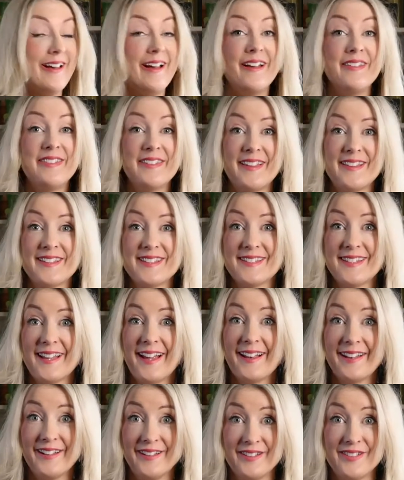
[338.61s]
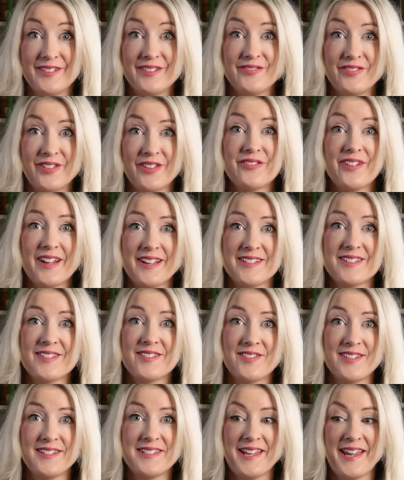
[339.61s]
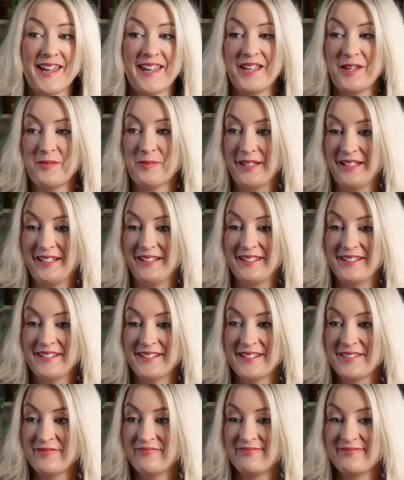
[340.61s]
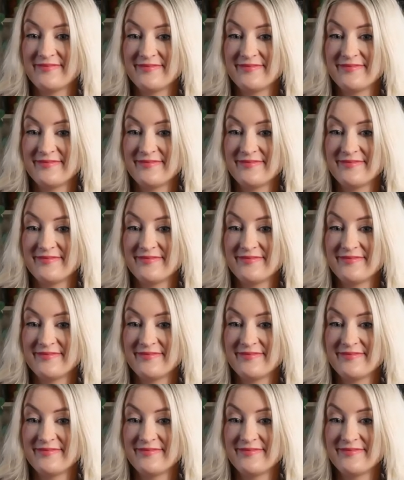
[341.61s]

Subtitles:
and then salad for the rest of the day because,